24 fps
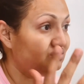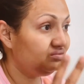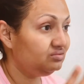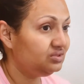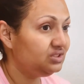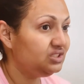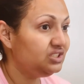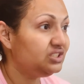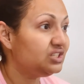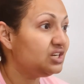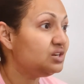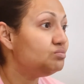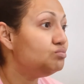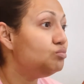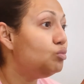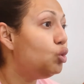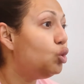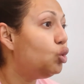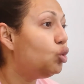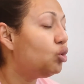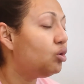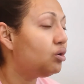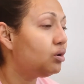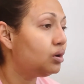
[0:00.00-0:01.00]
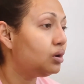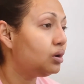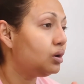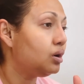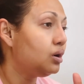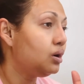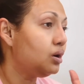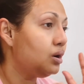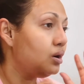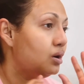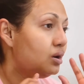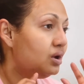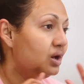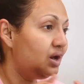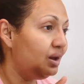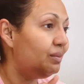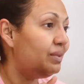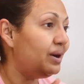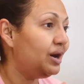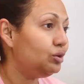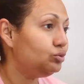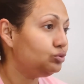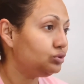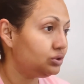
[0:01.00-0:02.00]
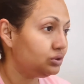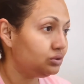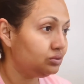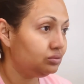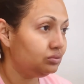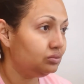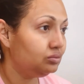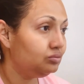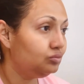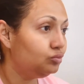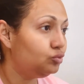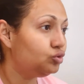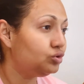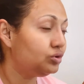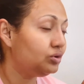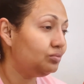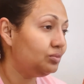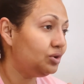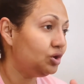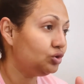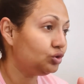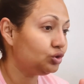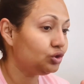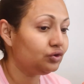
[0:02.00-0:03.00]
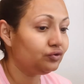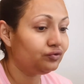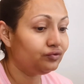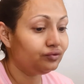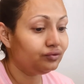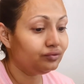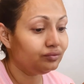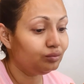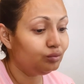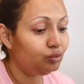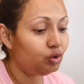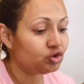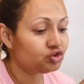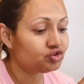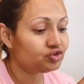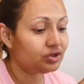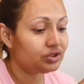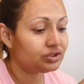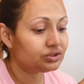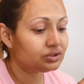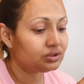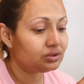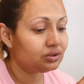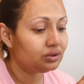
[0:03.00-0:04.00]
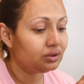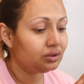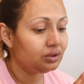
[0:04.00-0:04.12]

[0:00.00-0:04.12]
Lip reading: needed more amount of moisturizer.